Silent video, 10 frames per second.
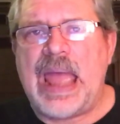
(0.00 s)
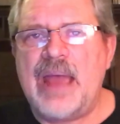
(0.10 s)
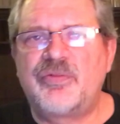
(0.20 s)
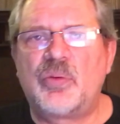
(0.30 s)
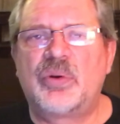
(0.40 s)

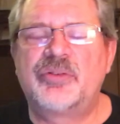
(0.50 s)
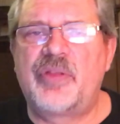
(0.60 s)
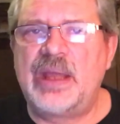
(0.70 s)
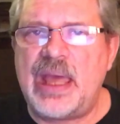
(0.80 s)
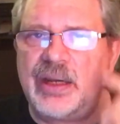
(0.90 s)

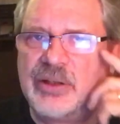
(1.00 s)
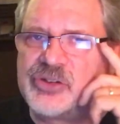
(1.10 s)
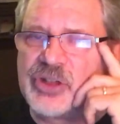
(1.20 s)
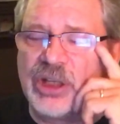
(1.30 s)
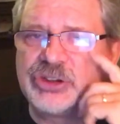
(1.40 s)
afterwards they had a
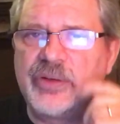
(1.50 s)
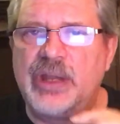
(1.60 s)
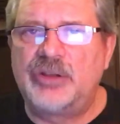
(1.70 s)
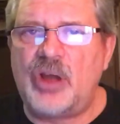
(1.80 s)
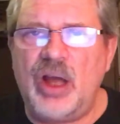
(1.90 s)

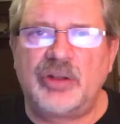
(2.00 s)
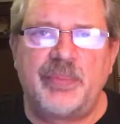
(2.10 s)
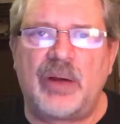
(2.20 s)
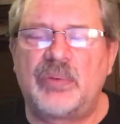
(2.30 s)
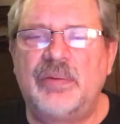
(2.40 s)
discussion. They talked
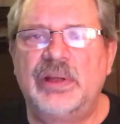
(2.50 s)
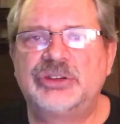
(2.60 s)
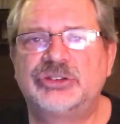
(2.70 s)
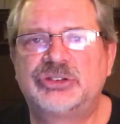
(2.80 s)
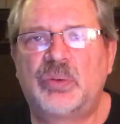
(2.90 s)
about
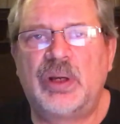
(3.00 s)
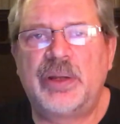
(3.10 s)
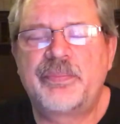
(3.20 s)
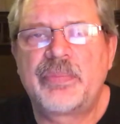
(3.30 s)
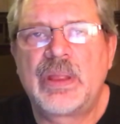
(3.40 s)
Revelations
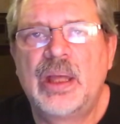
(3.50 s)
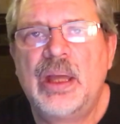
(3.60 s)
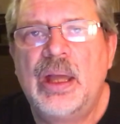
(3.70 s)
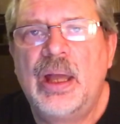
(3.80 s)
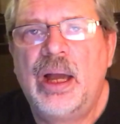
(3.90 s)
20.
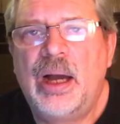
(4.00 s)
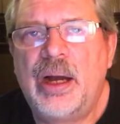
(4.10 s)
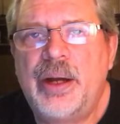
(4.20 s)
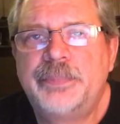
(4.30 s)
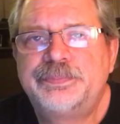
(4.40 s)

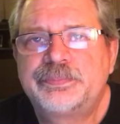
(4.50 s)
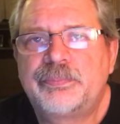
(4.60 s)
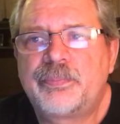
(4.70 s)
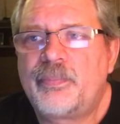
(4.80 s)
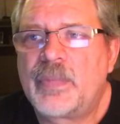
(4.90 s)
Adam
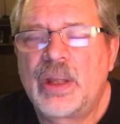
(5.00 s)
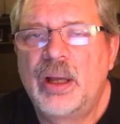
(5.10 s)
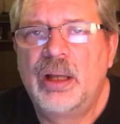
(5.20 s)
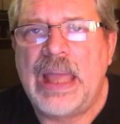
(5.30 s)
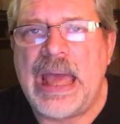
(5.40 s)

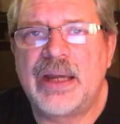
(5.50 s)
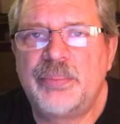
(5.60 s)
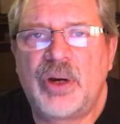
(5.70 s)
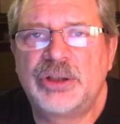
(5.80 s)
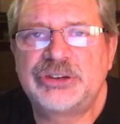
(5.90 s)

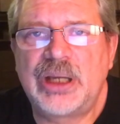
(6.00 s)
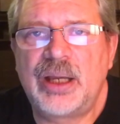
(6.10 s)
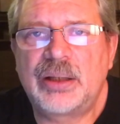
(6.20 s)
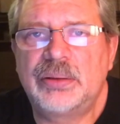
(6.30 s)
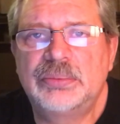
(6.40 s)

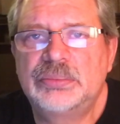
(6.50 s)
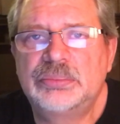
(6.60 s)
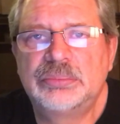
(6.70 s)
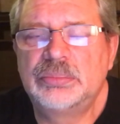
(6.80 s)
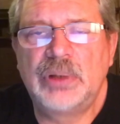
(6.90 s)
Marshak,
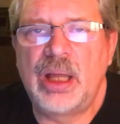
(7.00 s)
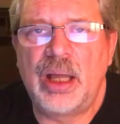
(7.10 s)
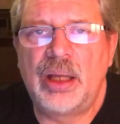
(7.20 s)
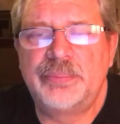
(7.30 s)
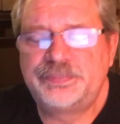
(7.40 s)

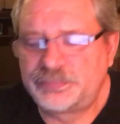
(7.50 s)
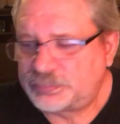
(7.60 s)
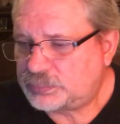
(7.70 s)
Miano,